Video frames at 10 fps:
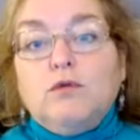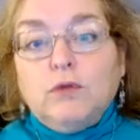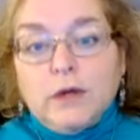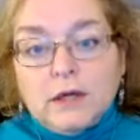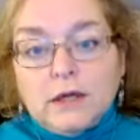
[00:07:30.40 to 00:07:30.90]

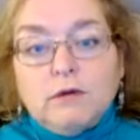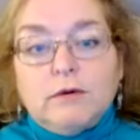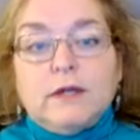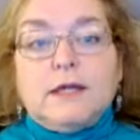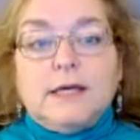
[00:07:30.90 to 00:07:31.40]
really,
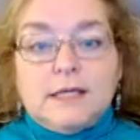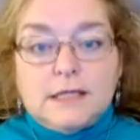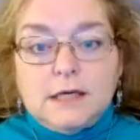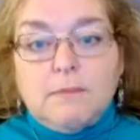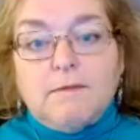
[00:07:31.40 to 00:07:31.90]
really
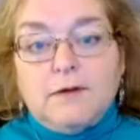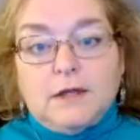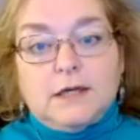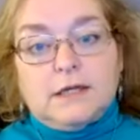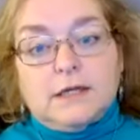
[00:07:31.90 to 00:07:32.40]
deep
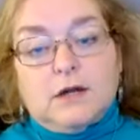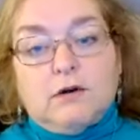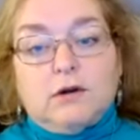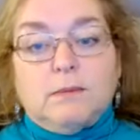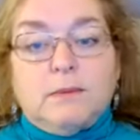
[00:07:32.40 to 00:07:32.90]
feelings that are
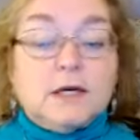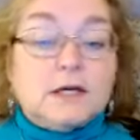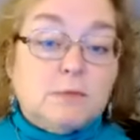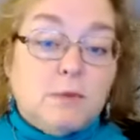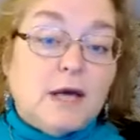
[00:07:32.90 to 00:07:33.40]
going to be
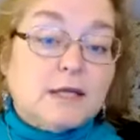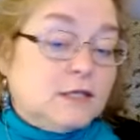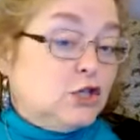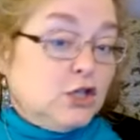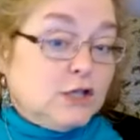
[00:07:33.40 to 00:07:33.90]
expressed
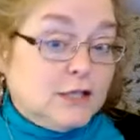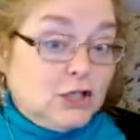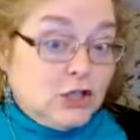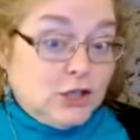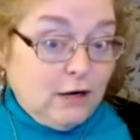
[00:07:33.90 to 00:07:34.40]
just
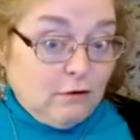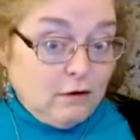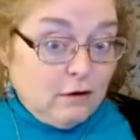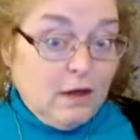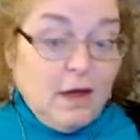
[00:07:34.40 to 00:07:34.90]
in
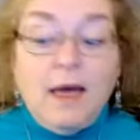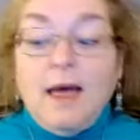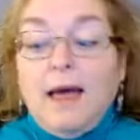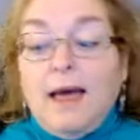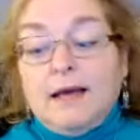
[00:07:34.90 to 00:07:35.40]
general.
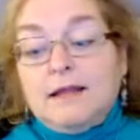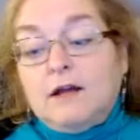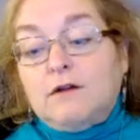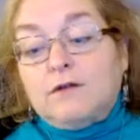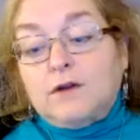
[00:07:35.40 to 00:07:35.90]
And
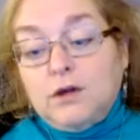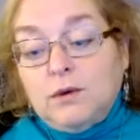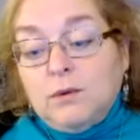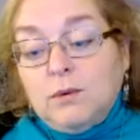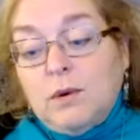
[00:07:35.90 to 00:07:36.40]
then for
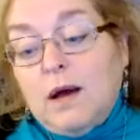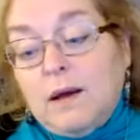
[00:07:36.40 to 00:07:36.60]
you,